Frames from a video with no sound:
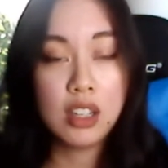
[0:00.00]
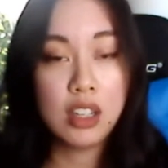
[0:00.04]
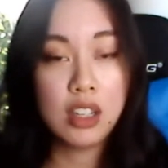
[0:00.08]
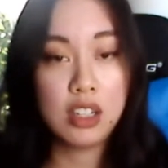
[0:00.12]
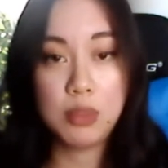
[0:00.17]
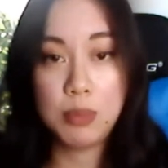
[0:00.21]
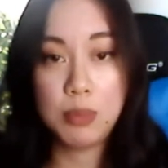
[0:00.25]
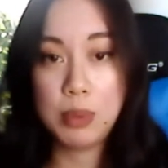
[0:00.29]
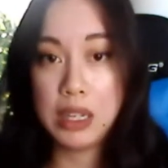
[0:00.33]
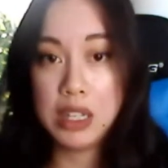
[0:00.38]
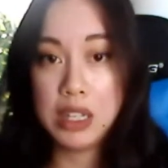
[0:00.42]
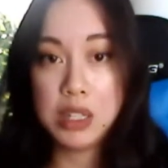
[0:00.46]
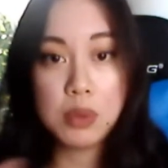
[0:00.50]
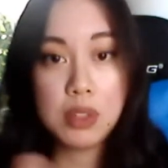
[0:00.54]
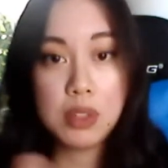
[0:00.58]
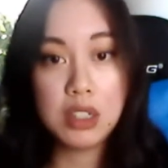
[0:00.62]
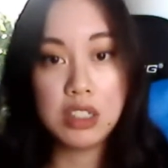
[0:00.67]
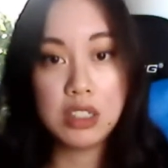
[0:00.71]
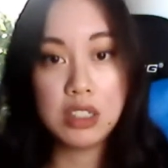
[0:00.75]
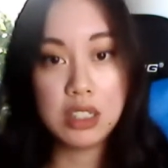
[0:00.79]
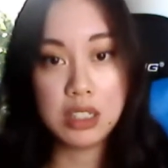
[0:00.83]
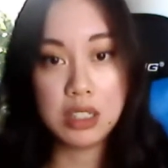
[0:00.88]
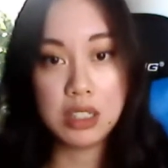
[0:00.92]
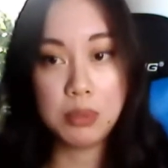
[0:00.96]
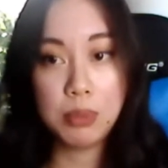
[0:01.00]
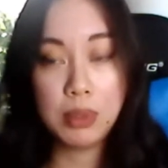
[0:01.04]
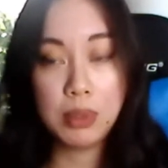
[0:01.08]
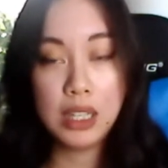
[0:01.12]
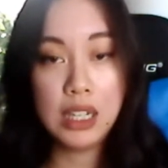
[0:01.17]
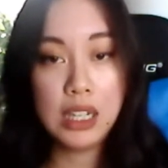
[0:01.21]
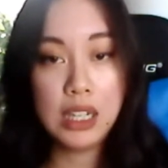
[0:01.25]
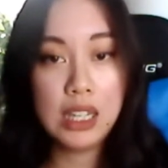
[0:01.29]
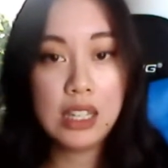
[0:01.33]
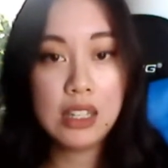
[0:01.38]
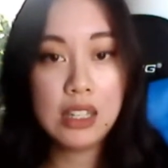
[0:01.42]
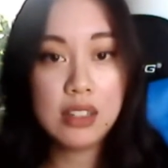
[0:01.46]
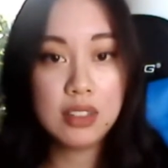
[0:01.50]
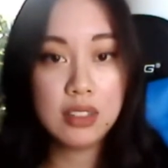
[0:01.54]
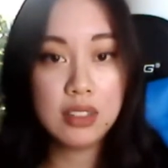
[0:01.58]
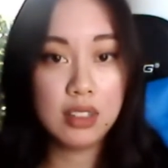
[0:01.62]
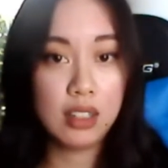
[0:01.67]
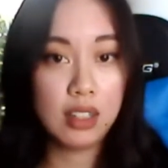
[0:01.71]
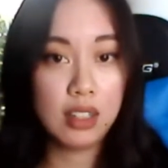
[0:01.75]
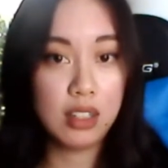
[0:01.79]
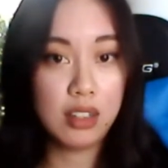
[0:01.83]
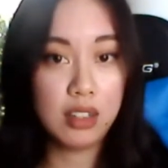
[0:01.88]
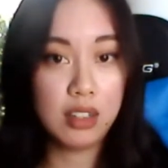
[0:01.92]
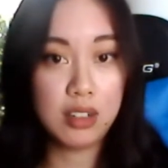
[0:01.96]
It depends what your discipline
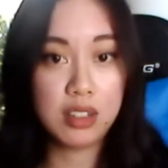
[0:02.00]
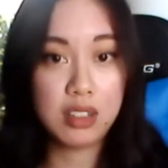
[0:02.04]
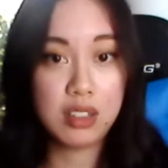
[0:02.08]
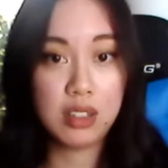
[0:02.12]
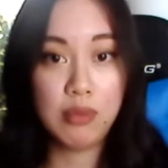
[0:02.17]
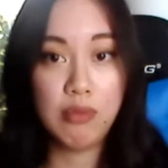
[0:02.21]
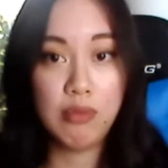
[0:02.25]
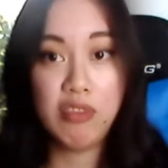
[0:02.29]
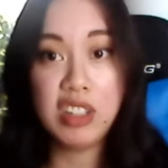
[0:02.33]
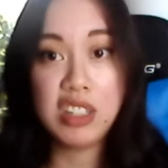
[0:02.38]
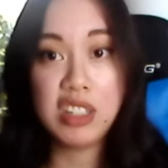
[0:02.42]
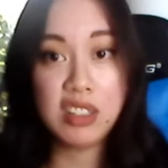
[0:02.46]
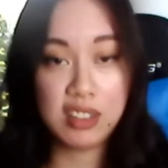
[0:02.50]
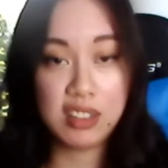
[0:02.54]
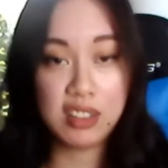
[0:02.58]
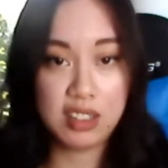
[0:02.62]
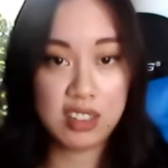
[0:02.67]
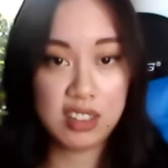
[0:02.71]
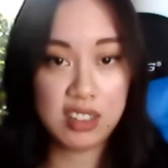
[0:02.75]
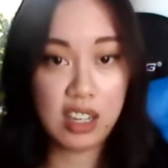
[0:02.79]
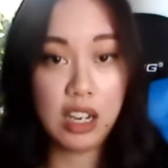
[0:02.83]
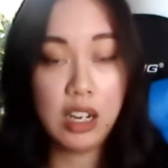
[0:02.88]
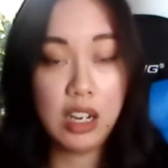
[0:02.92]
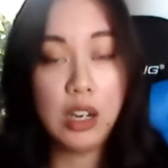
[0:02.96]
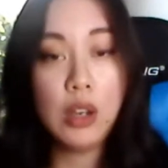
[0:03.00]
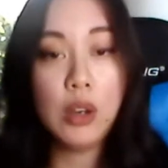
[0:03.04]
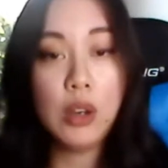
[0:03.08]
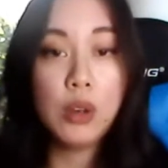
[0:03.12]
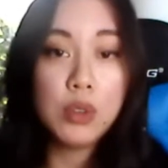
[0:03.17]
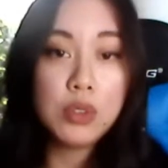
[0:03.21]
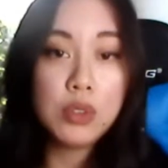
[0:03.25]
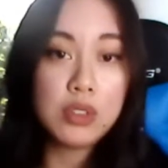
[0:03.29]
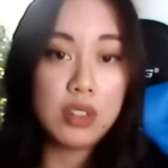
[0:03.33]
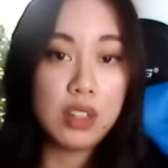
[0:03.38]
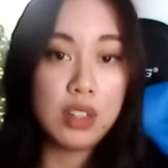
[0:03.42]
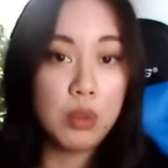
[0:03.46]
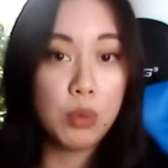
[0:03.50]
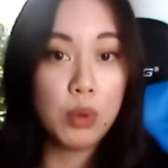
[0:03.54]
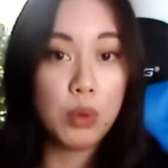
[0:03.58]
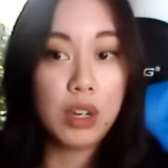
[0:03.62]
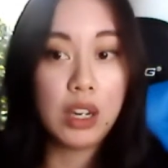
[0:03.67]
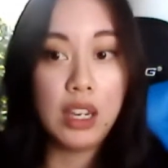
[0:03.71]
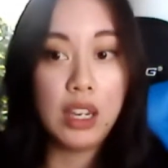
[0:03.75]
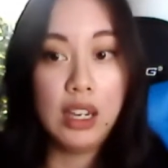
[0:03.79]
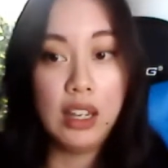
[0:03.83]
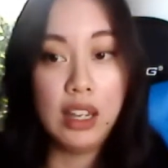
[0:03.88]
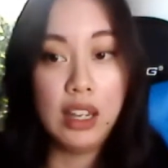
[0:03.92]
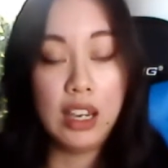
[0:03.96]
is. There's some physicists I know, so they
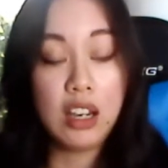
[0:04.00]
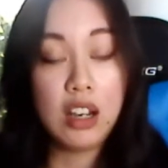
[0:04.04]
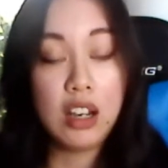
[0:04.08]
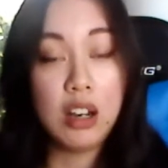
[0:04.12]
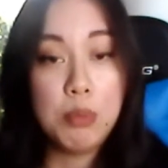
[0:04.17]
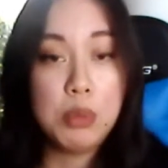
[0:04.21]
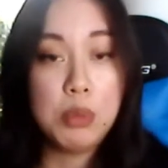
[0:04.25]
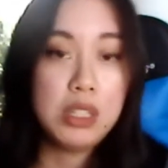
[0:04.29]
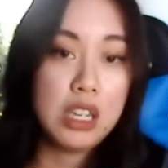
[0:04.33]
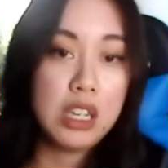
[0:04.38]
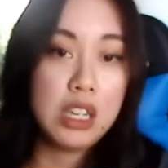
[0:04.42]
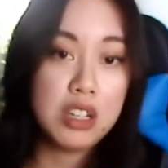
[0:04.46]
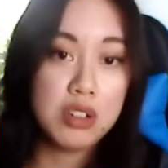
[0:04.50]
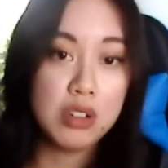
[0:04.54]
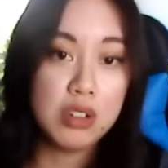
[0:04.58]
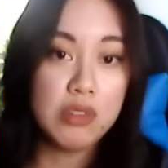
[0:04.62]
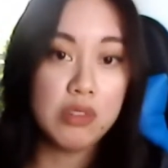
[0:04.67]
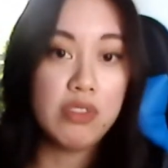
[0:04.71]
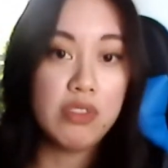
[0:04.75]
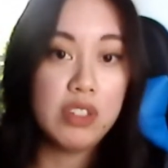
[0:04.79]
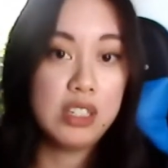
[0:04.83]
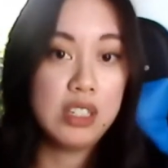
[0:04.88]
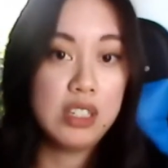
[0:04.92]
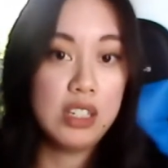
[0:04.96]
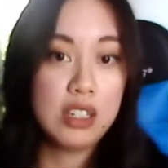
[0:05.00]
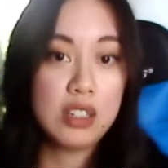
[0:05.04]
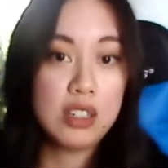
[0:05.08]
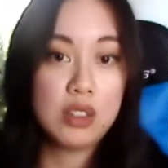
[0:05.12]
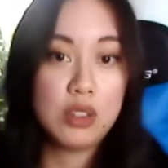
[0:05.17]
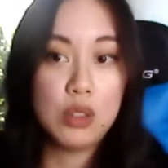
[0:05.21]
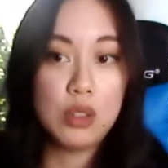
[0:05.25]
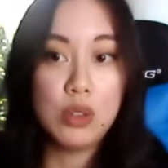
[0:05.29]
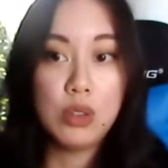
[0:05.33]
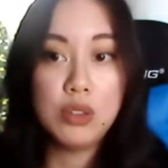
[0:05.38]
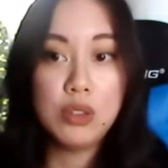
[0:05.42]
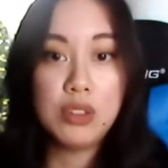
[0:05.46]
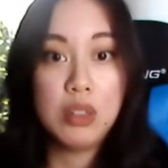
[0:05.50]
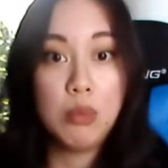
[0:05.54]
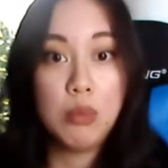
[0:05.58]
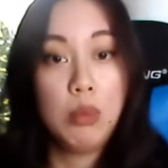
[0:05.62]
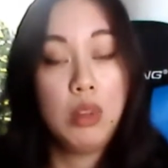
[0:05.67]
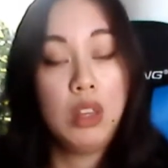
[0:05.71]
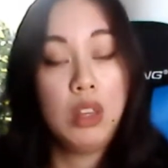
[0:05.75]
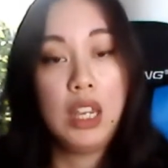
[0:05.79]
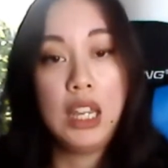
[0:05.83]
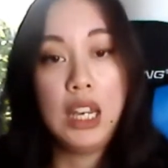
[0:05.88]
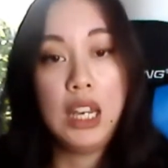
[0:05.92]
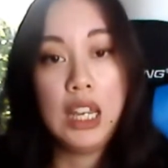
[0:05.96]
work in like computational physics, so
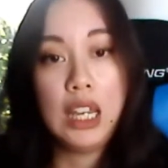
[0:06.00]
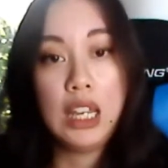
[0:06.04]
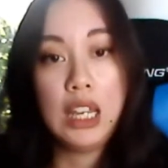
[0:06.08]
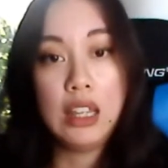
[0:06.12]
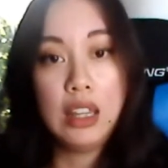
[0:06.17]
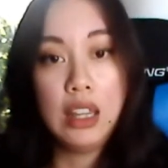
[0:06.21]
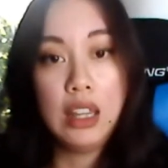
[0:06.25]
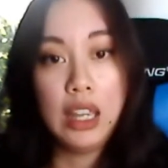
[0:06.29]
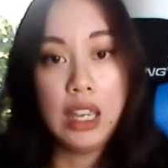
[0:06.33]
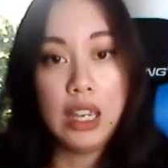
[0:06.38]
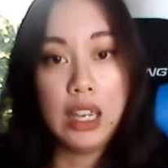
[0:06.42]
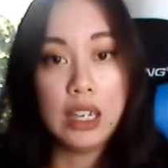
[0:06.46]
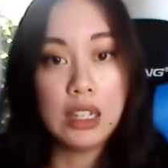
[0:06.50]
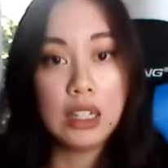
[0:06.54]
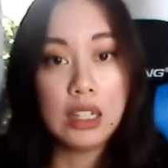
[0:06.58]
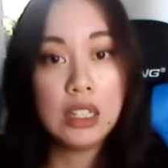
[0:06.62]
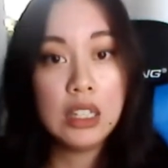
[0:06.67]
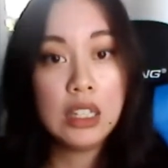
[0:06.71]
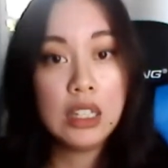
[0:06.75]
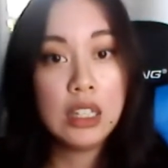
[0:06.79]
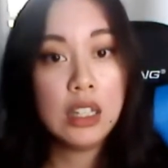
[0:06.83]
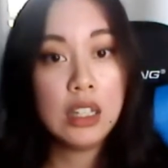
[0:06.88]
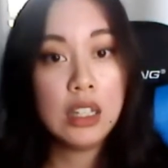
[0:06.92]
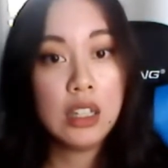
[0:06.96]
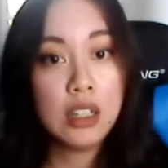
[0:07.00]
simulating like